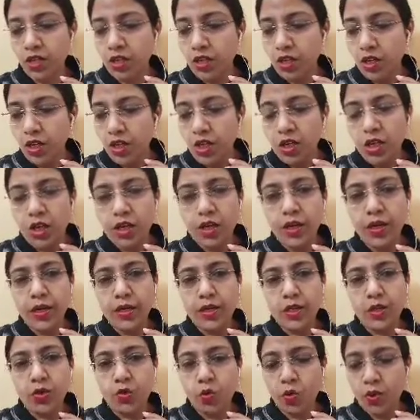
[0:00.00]

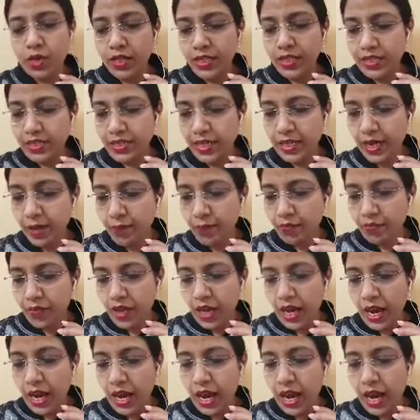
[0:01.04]
Sohan Singh.
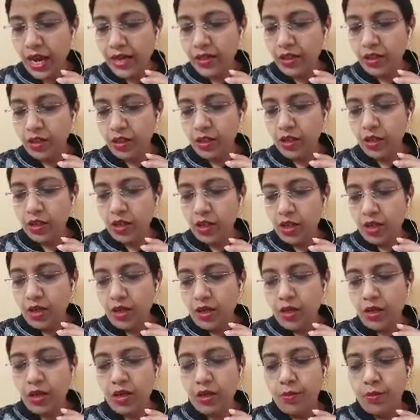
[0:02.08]
And
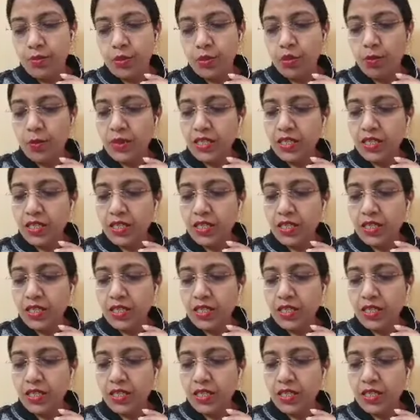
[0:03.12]
so Mr.